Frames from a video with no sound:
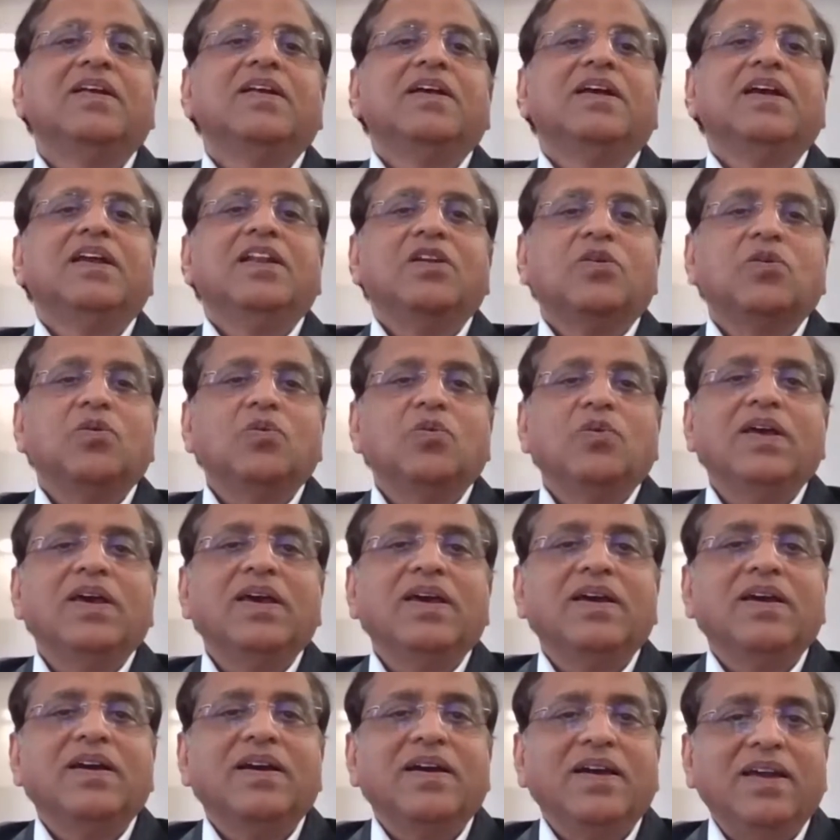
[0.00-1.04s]

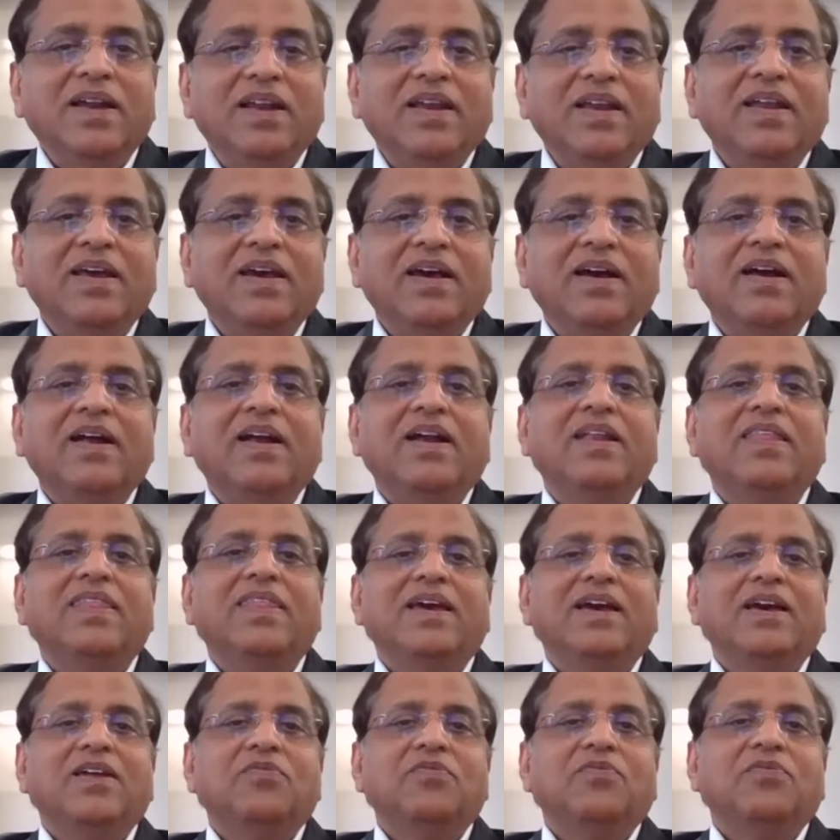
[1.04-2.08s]
including India, and
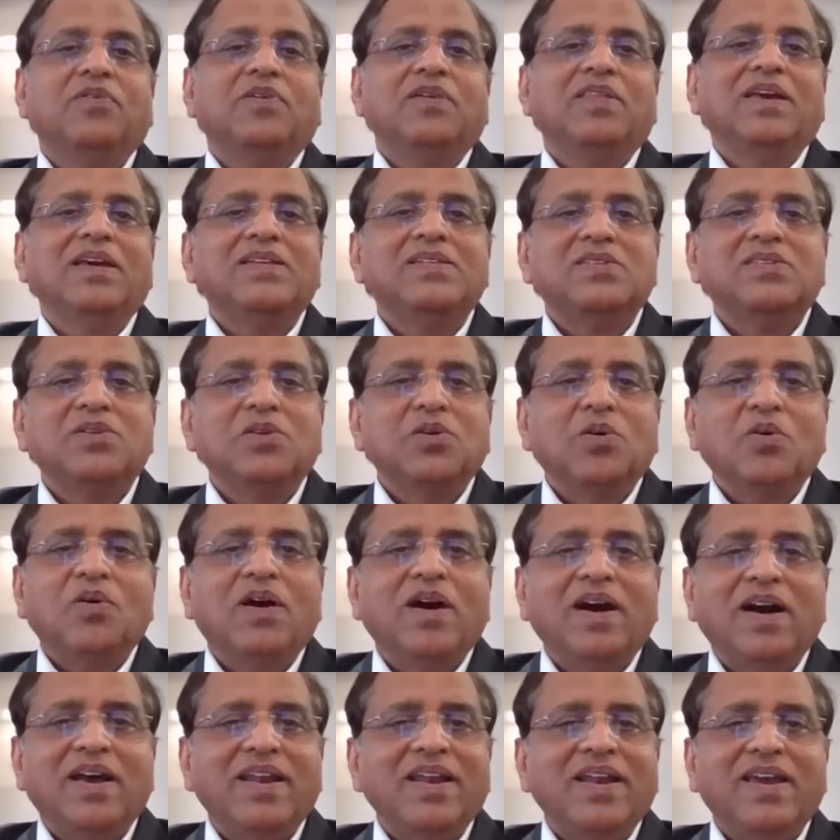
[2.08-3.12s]
therefore there is no
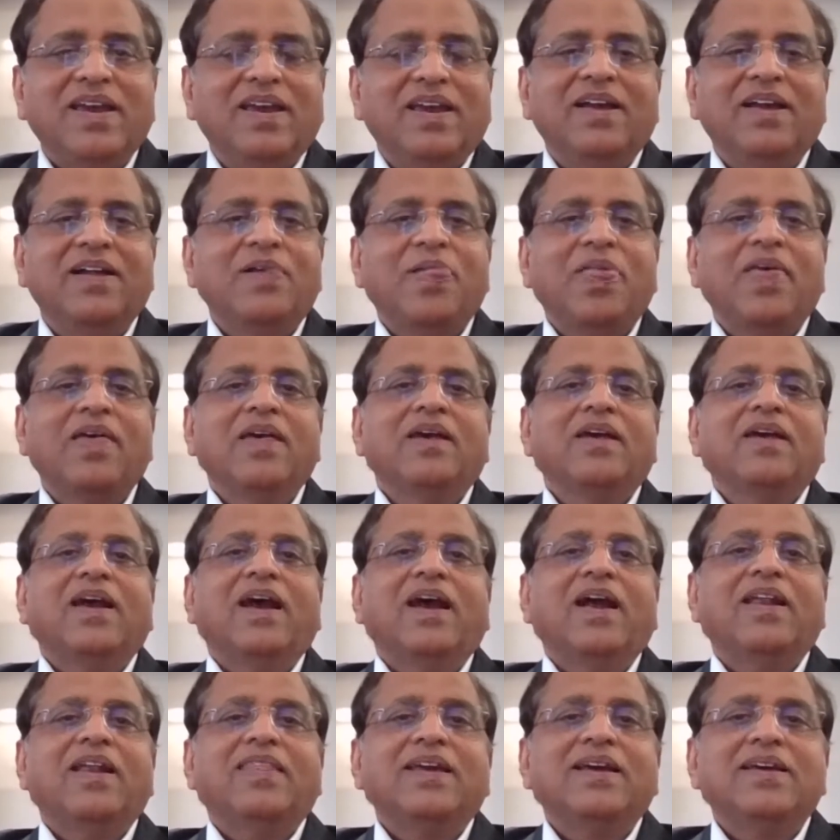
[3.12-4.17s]
hurry
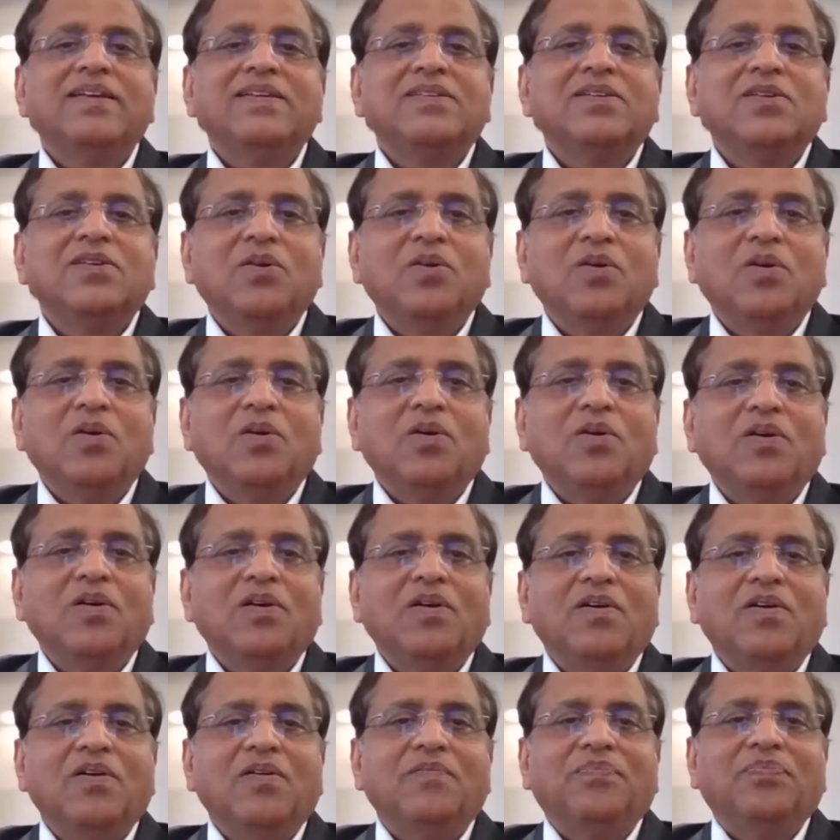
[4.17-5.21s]
and there is
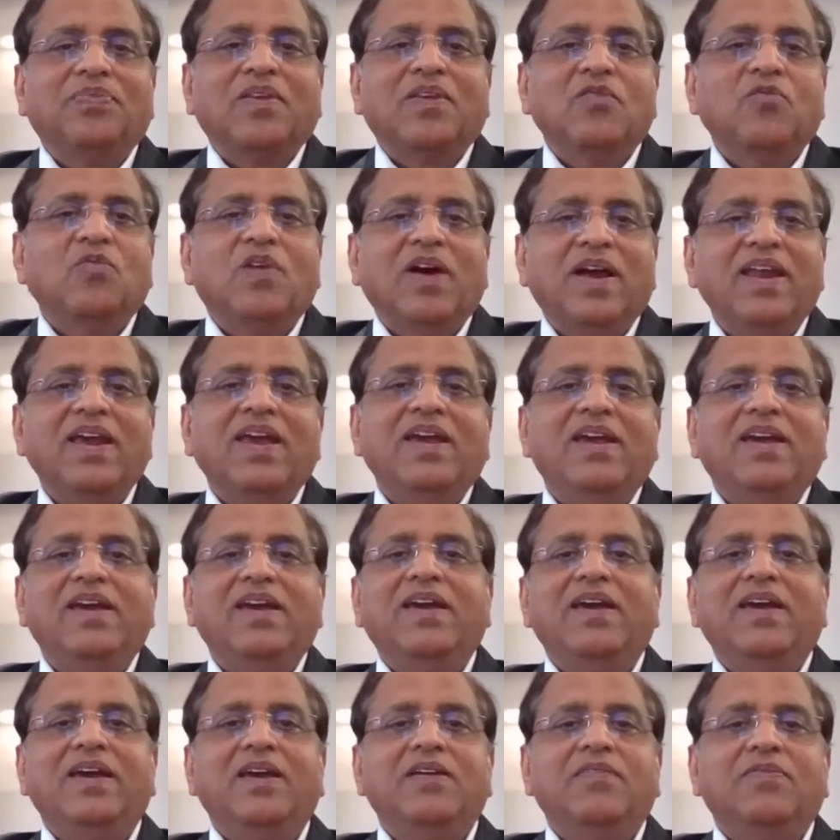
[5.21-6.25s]
no worry
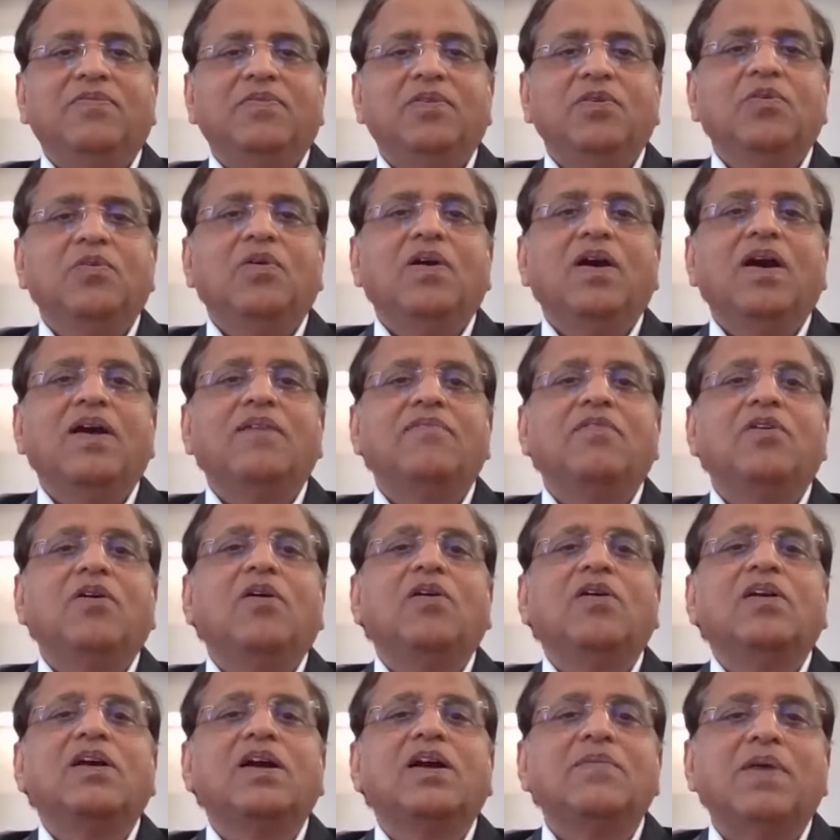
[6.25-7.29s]
if you have
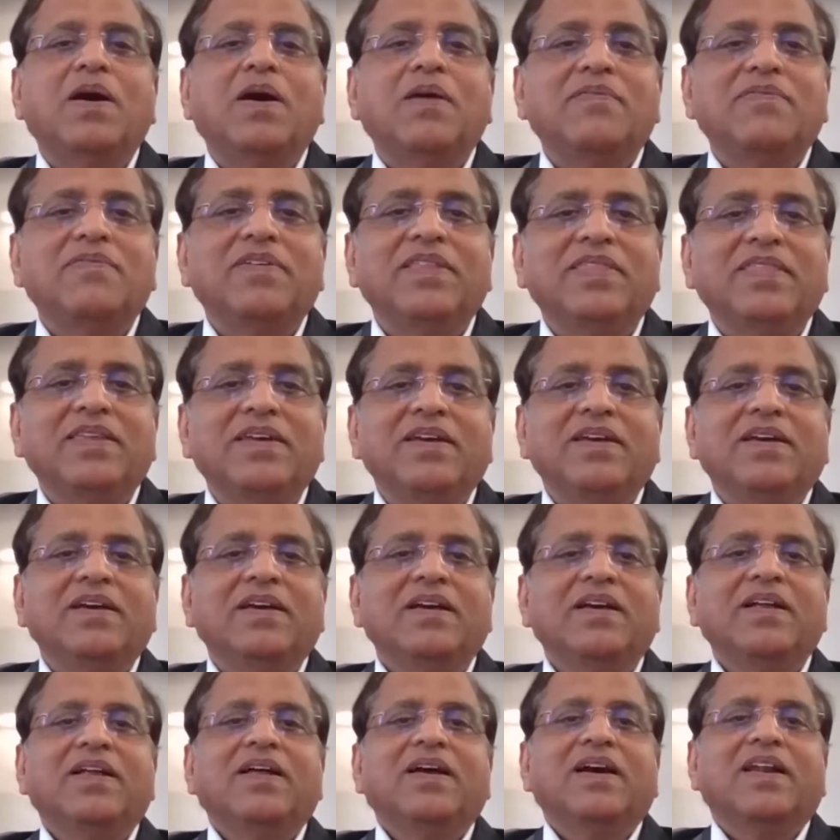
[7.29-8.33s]
not come up with the
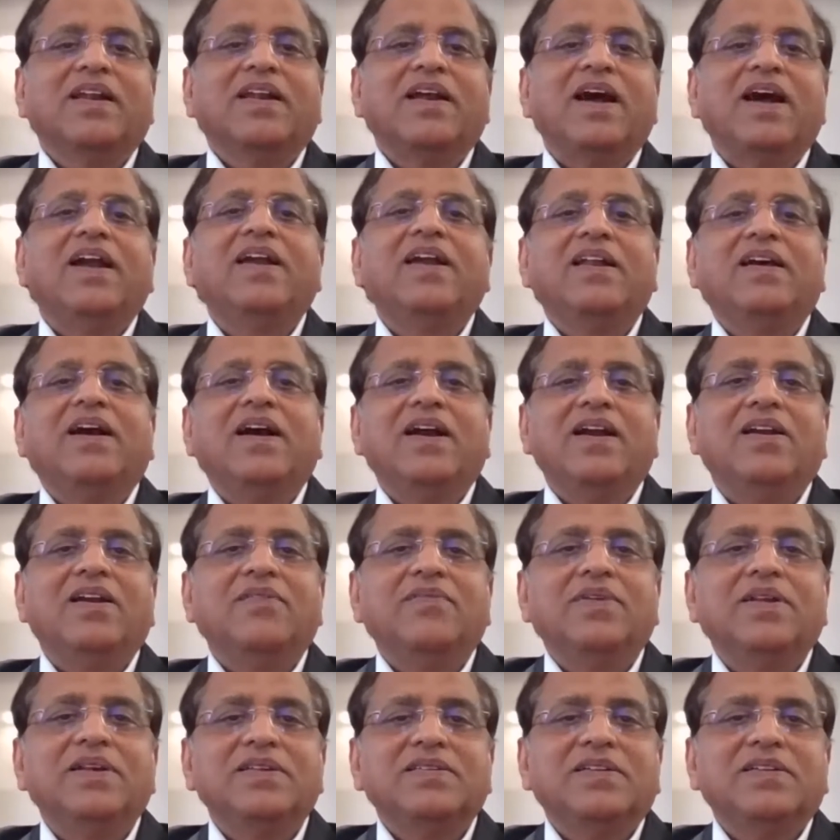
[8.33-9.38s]
right kind
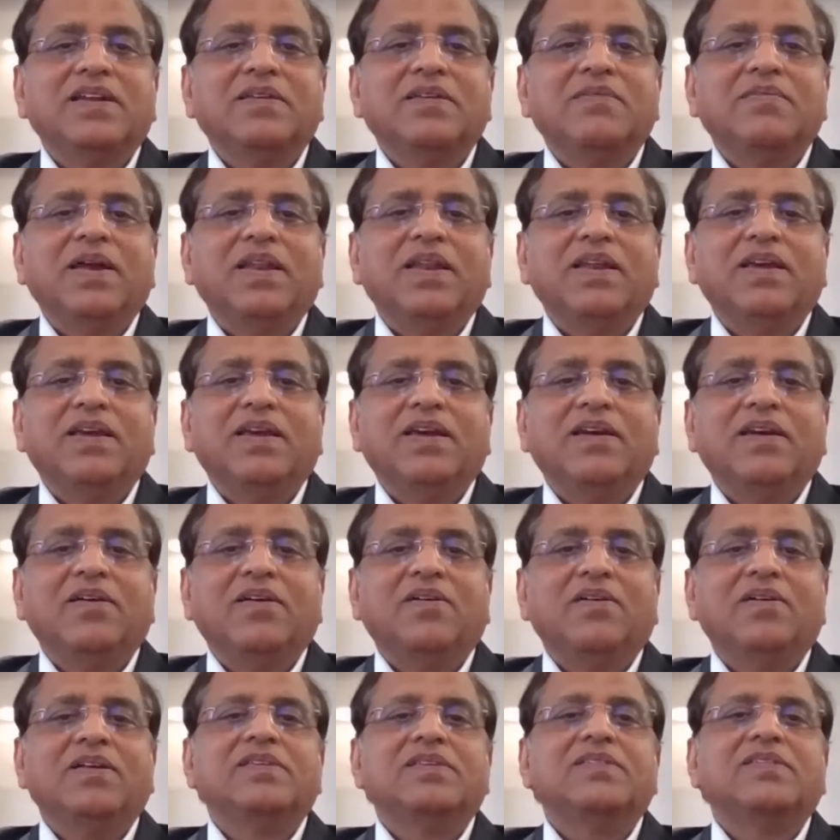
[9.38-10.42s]
of digital money or
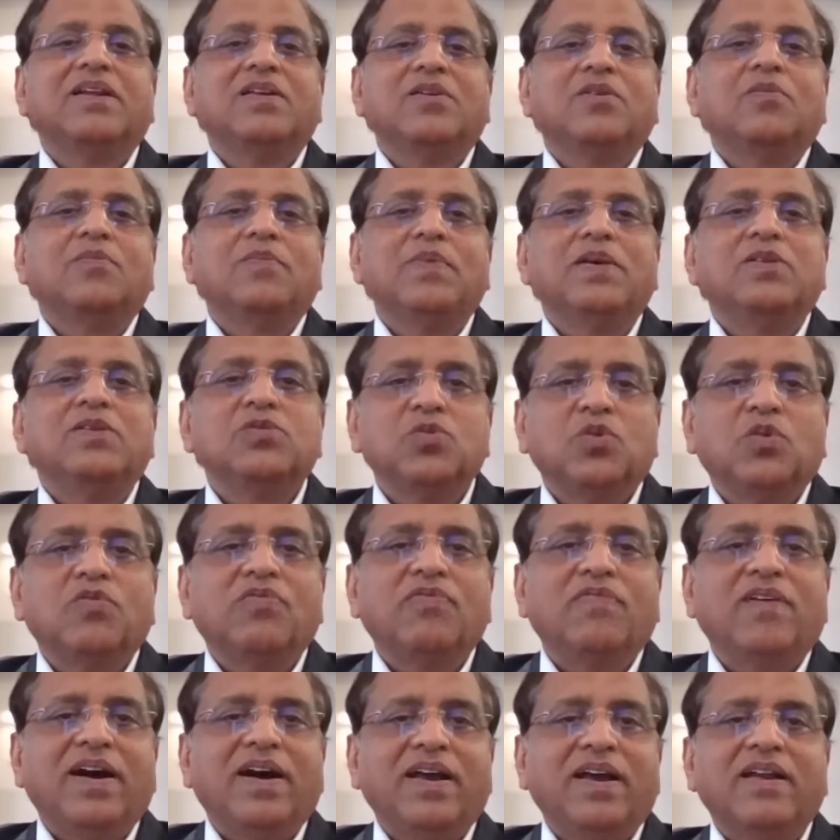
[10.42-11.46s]
digital rupee so
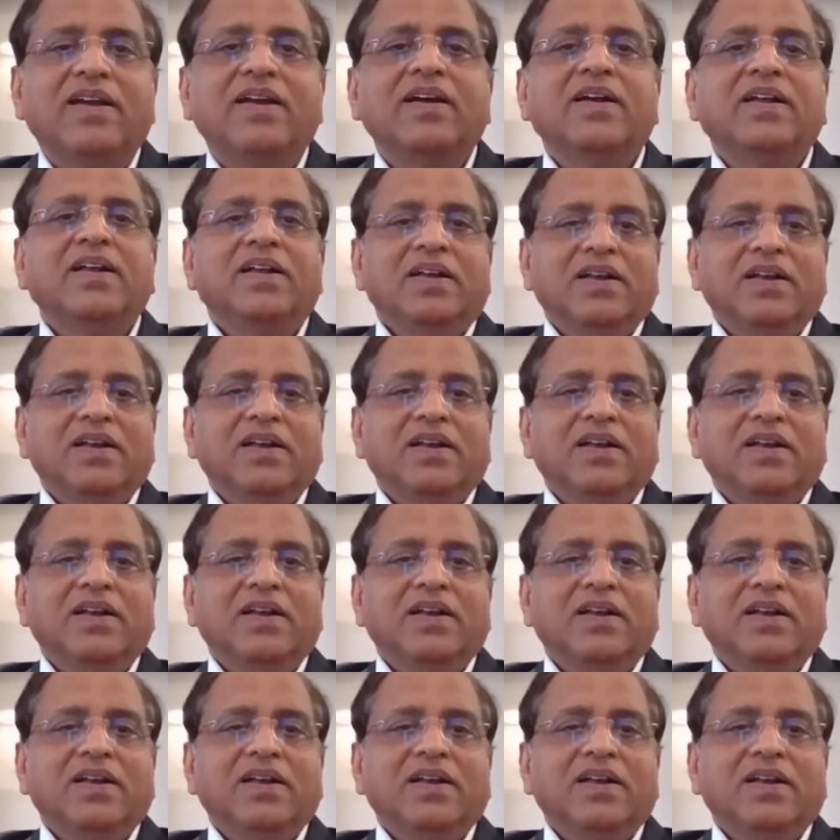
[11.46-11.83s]
far.